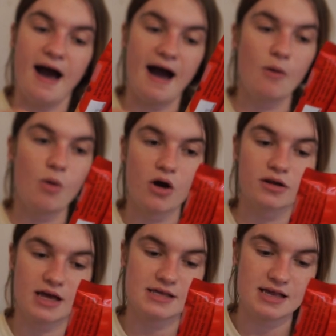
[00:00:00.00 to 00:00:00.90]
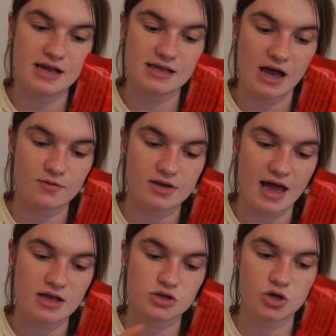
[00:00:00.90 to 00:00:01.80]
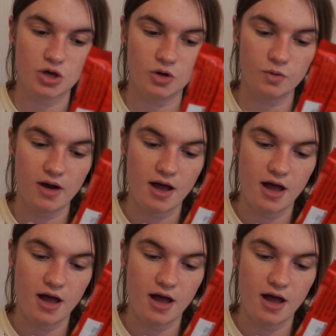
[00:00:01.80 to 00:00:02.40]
how organised it is. How you get two